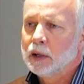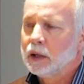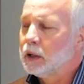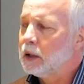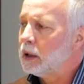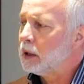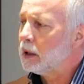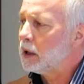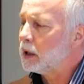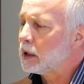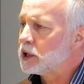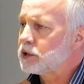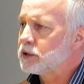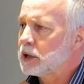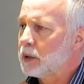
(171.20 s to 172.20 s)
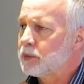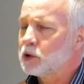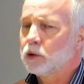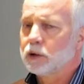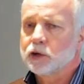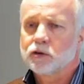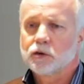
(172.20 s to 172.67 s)
And it's
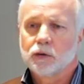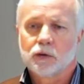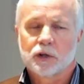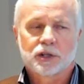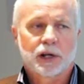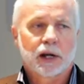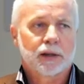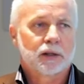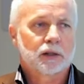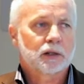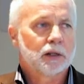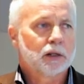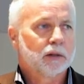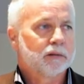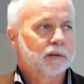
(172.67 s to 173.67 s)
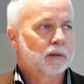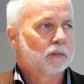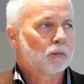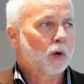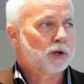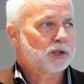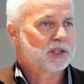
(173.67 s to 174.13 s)
absolutely true to say that
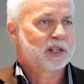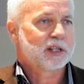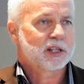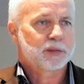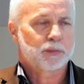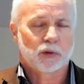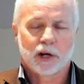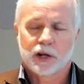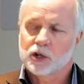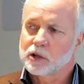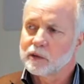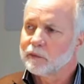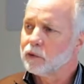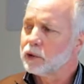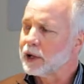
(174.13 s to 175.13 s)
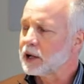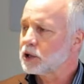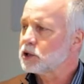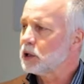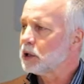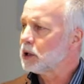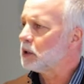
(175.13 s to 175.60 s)
Kelvin was the inspiration for
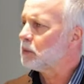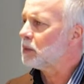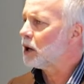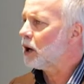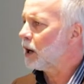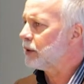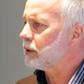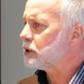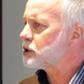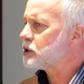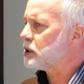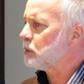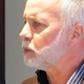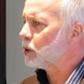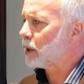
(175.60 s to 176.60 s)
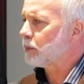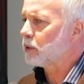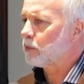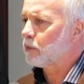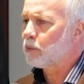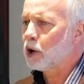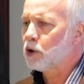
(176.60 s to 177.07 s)
Next getting in behind this. He put up
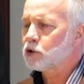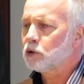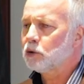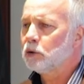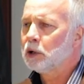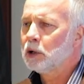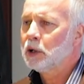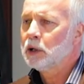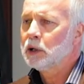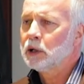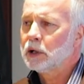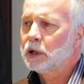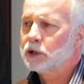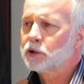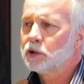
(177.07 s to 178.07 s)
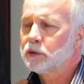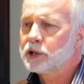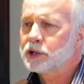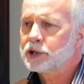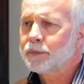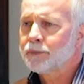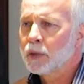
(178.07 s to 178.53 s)
a proposal to
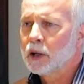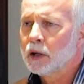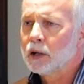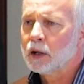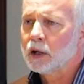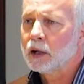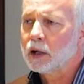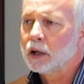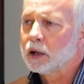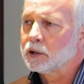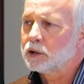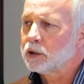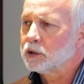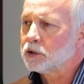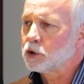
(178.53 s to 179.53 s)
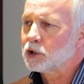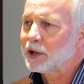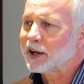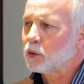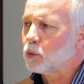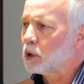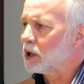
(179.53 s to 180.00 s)
us to
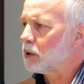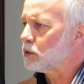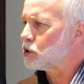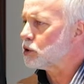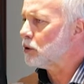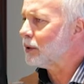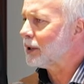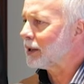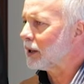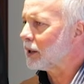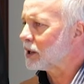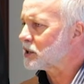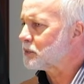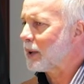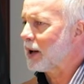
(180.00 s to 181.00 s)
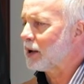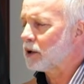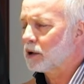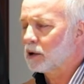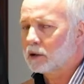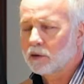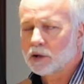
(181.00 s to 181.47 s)
take what he was doing and expand
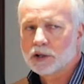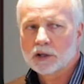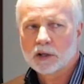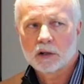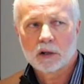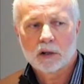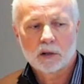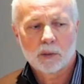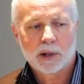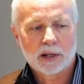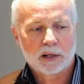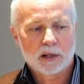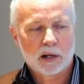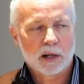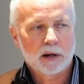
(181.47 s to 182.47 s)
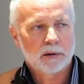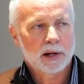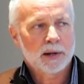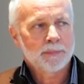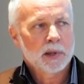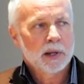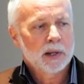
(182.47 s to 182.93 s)
it across the Wellington
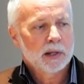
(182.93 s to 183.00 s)
area.